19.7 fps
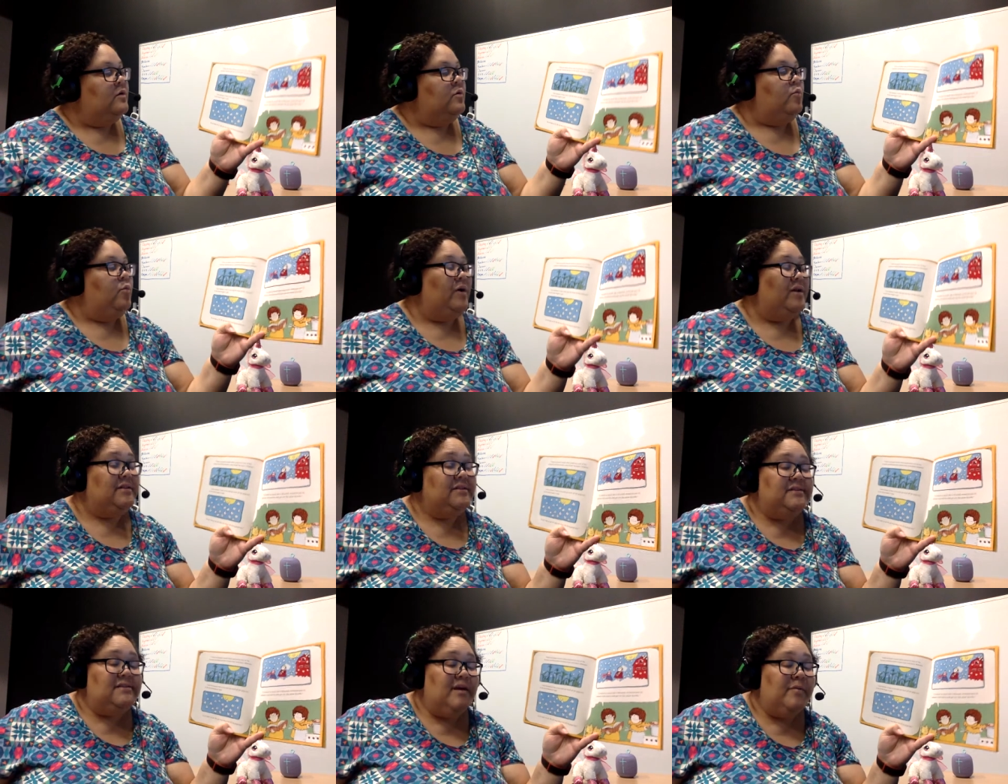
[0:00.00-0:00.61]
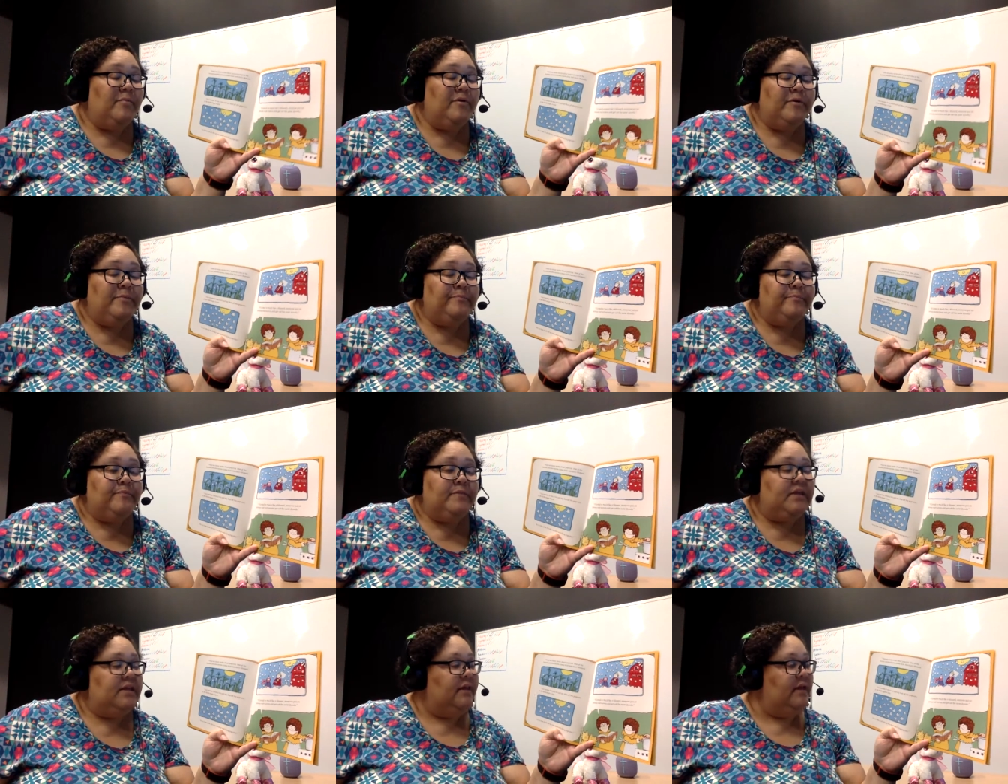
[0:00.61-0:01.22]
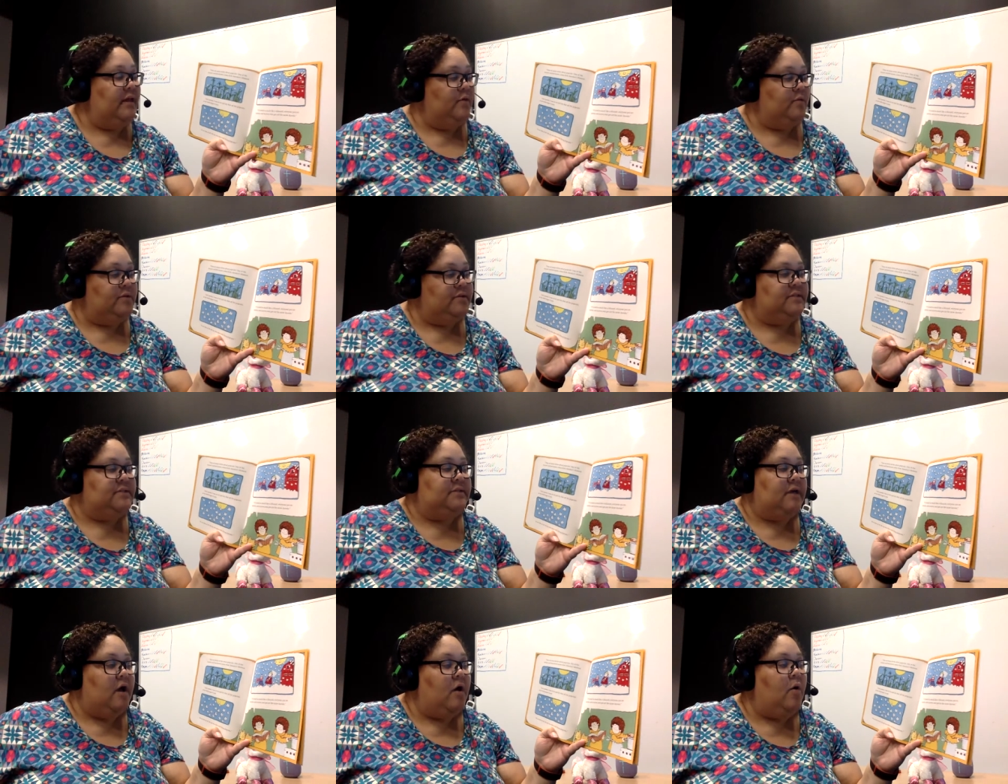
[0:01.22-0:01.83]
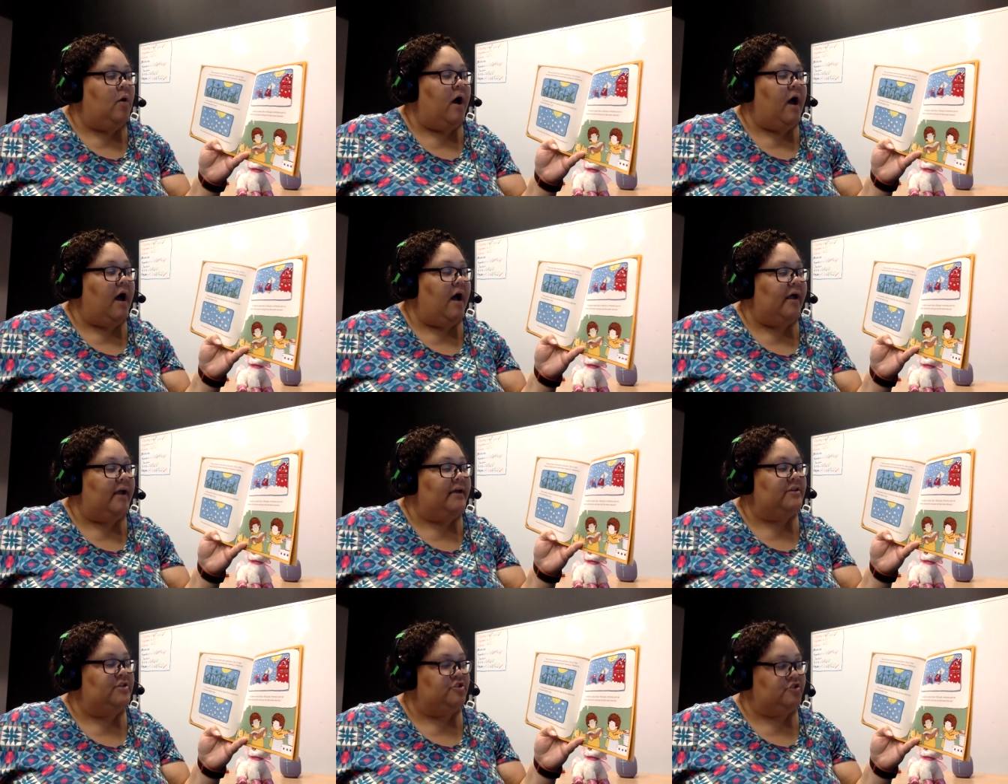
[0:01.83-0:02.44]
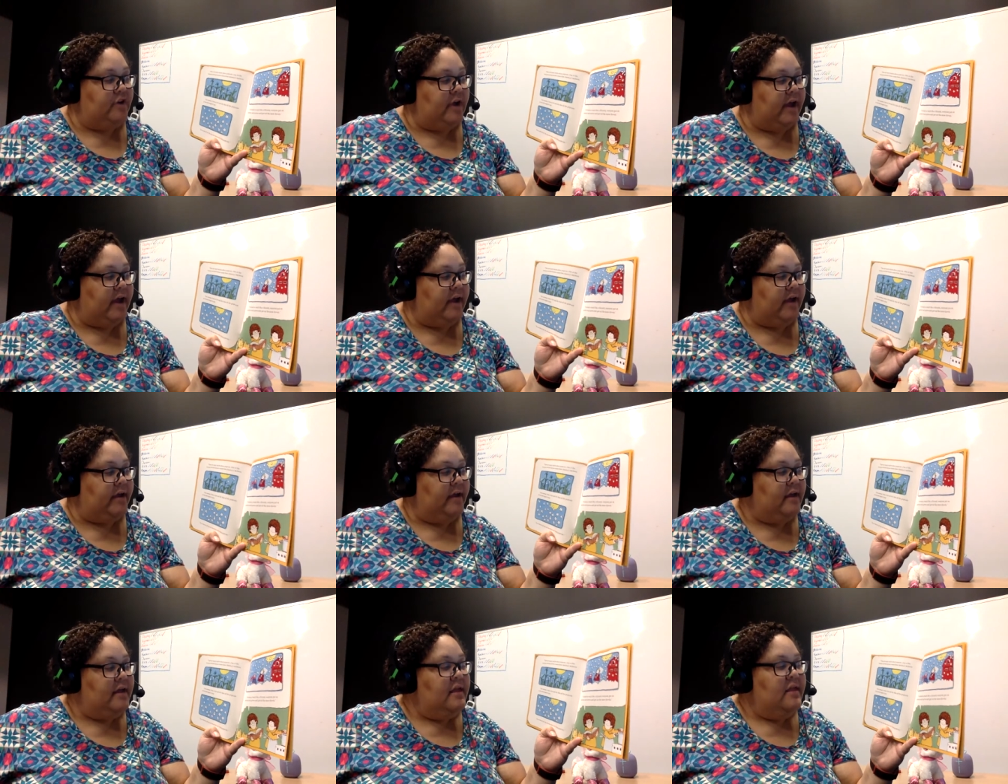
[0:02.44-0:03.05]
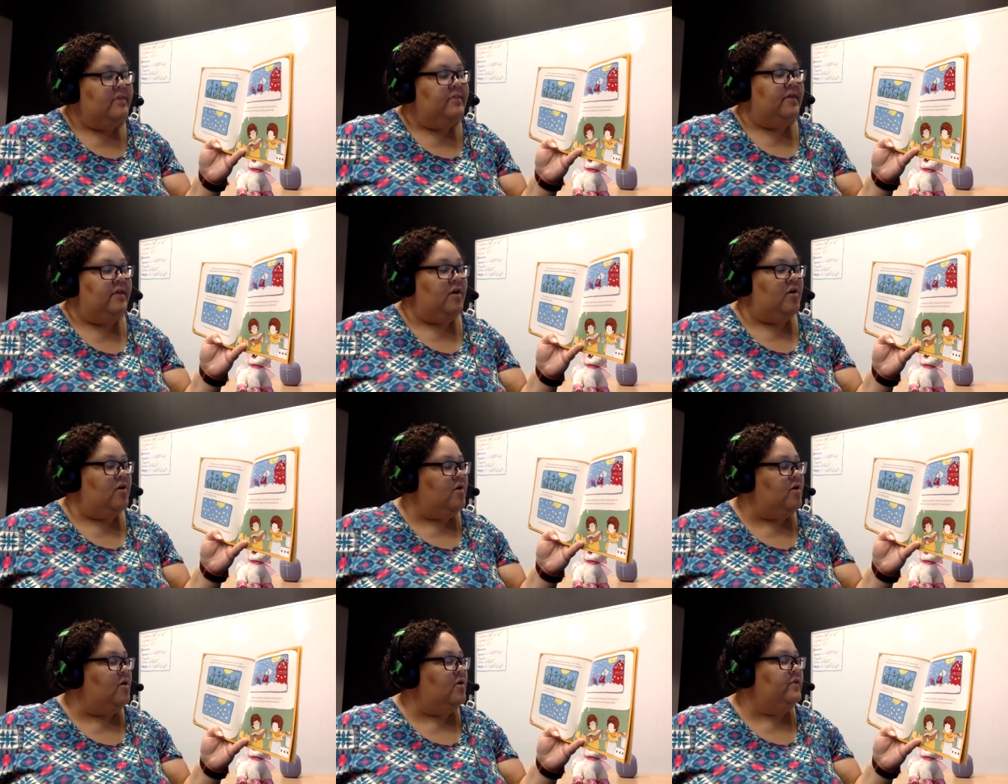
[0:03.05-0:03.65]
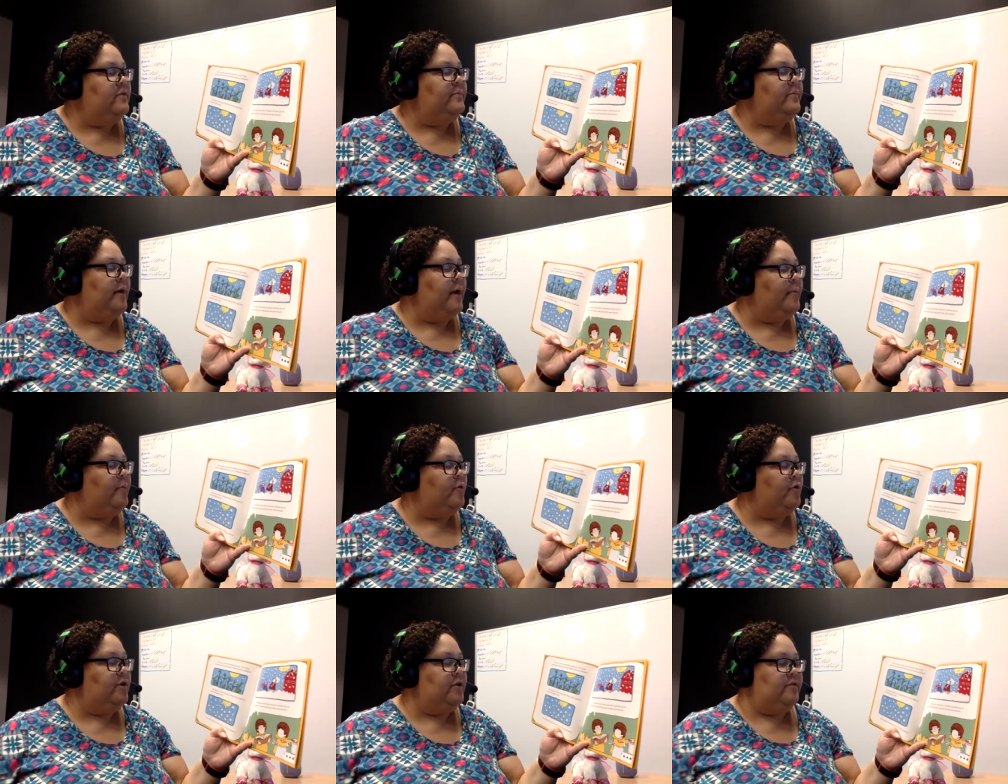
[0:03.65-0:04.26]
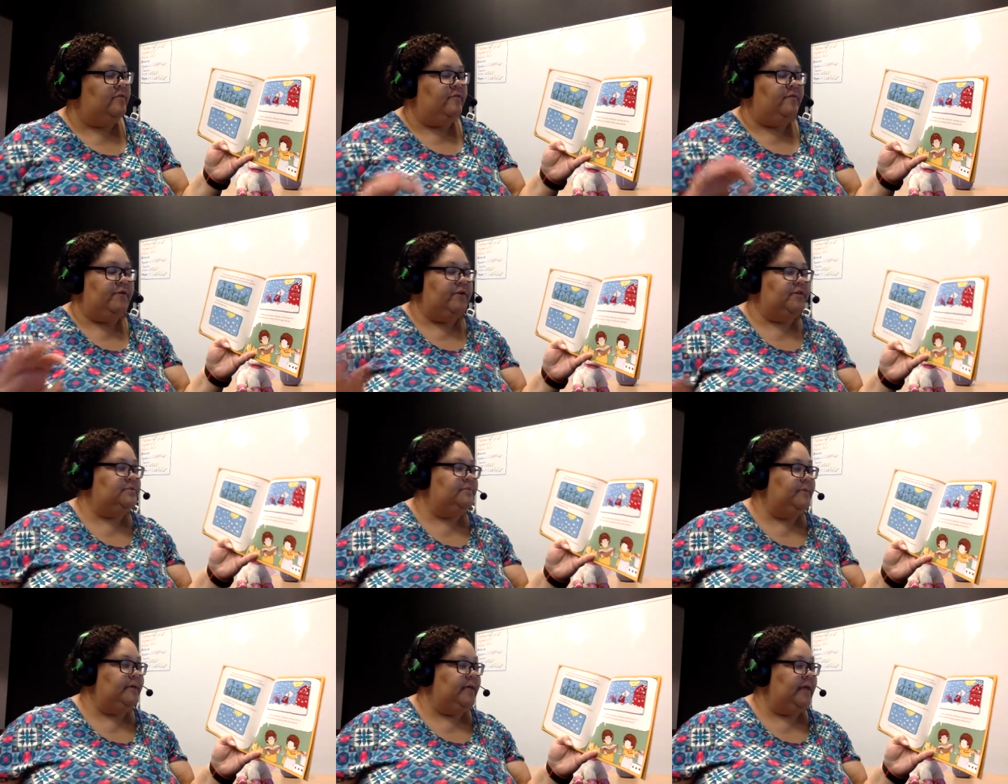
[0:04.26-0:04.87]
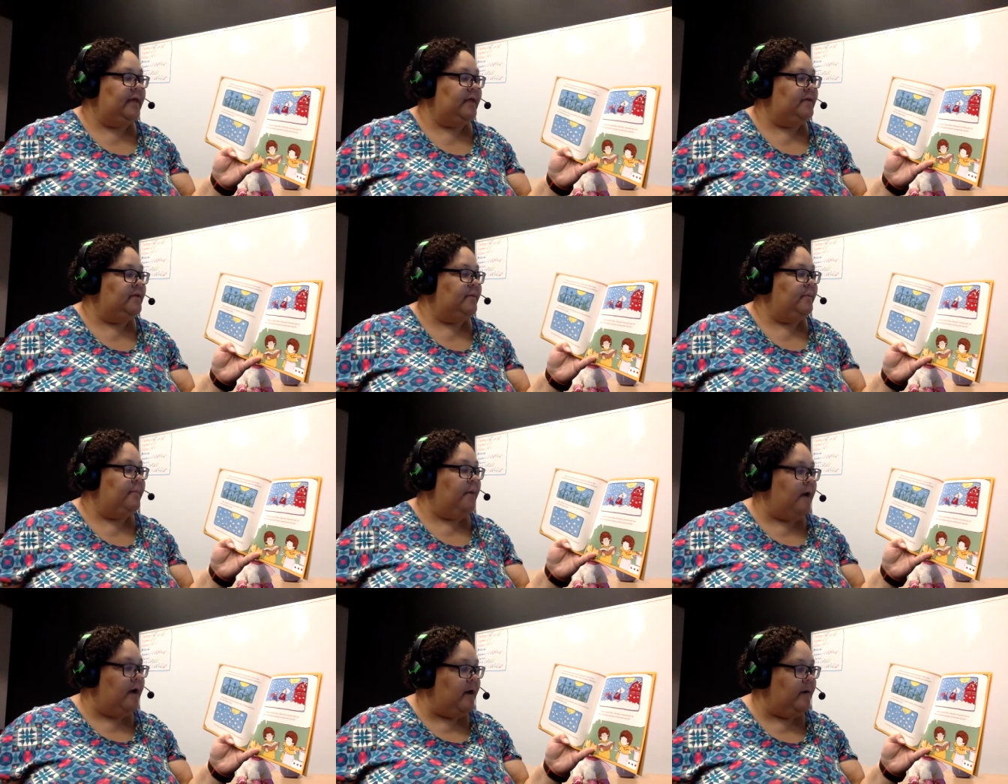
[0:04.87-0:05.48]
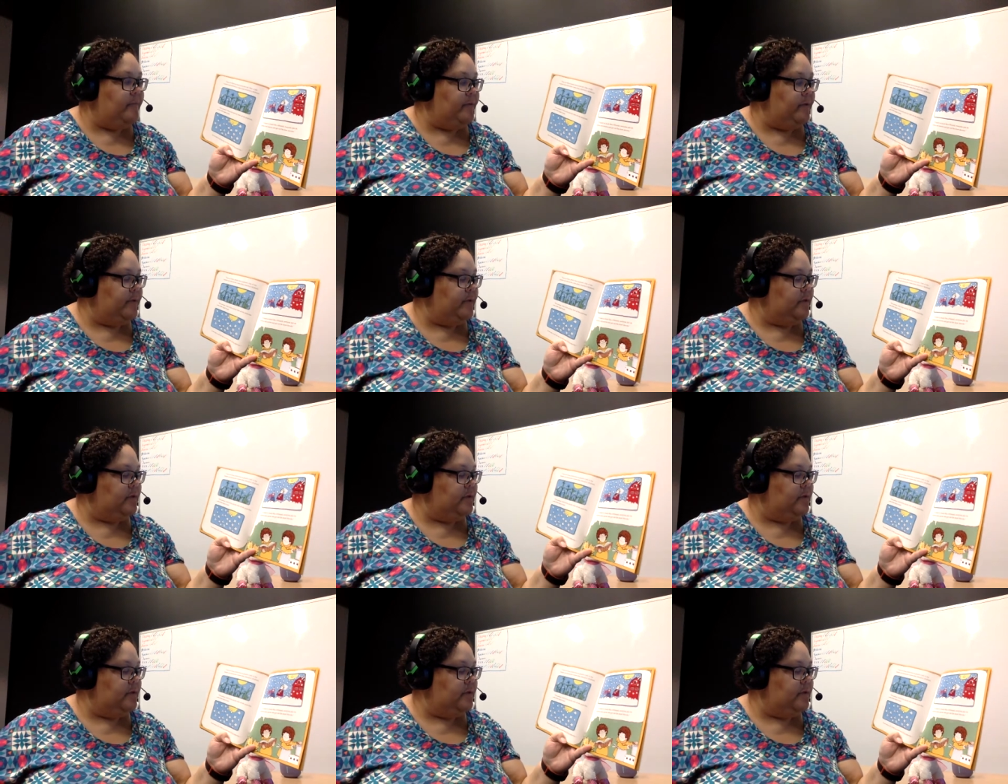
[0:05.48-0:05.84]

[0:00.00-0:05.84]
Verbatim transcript: One summer, it was so hot and dry that all the popcorn in the fields began to pop.